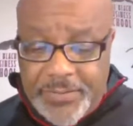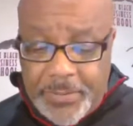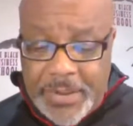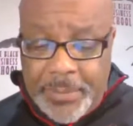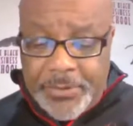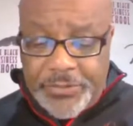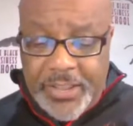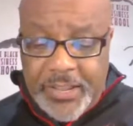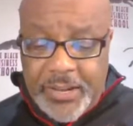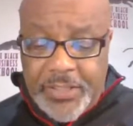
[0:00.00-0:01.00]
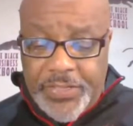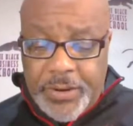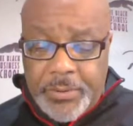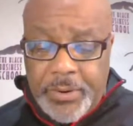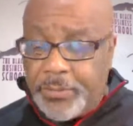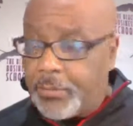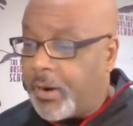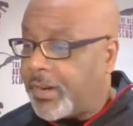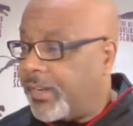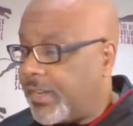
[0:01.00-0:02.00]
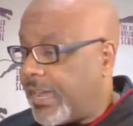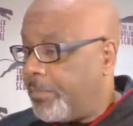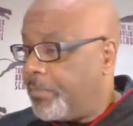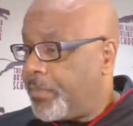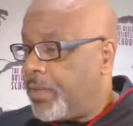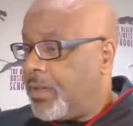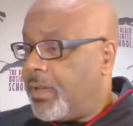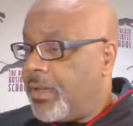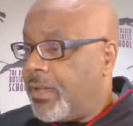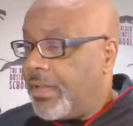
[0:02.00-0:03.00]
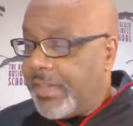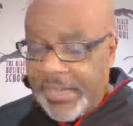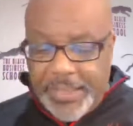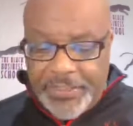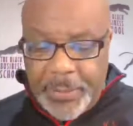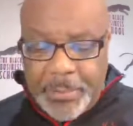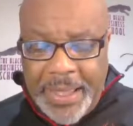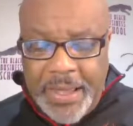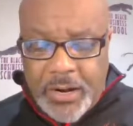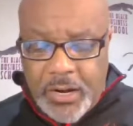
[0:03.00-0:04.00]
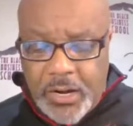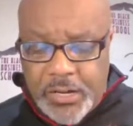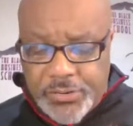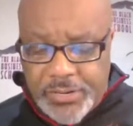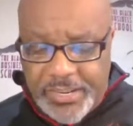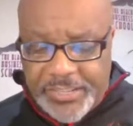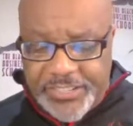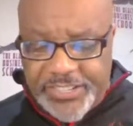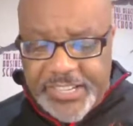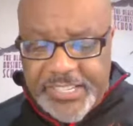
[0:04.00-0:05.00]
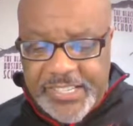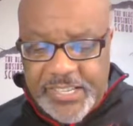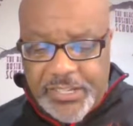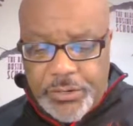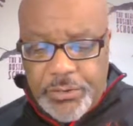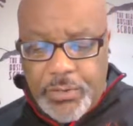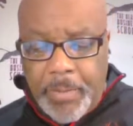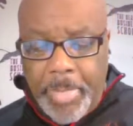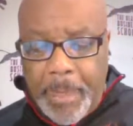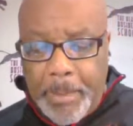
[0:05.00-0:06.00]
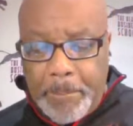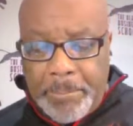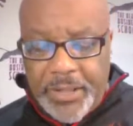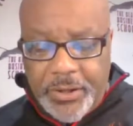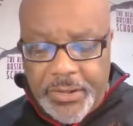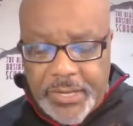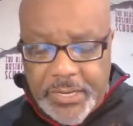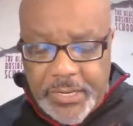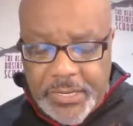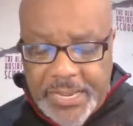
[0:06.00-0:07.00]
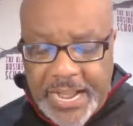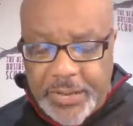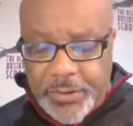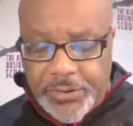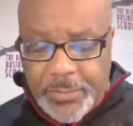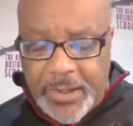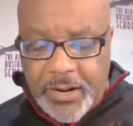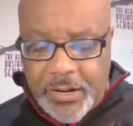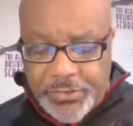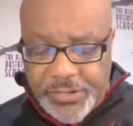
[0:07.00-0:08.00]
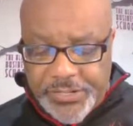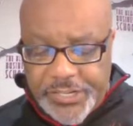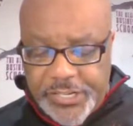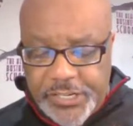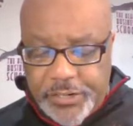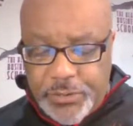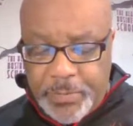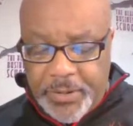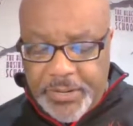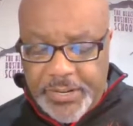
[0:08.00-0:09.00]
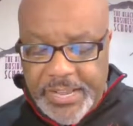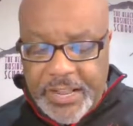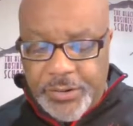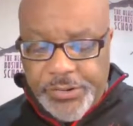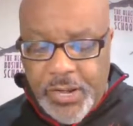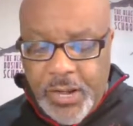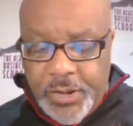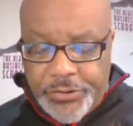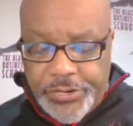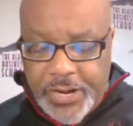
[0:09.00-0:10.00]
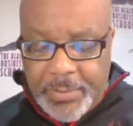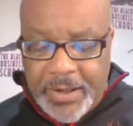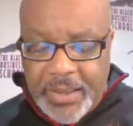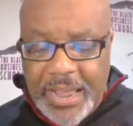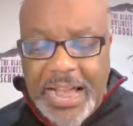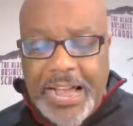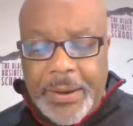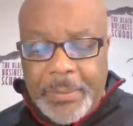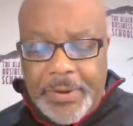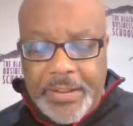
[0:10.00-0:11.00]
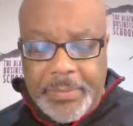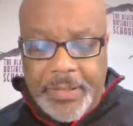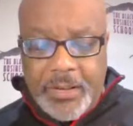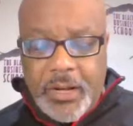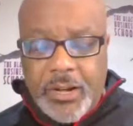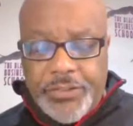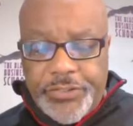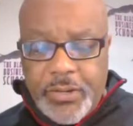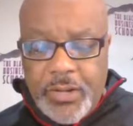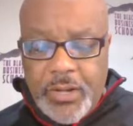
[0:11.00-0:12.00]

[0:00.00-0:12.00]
if I'm not mistaken, Ethereum's market cap is about $162 billion. About $162 billion. So you're talking about a lot of money being lost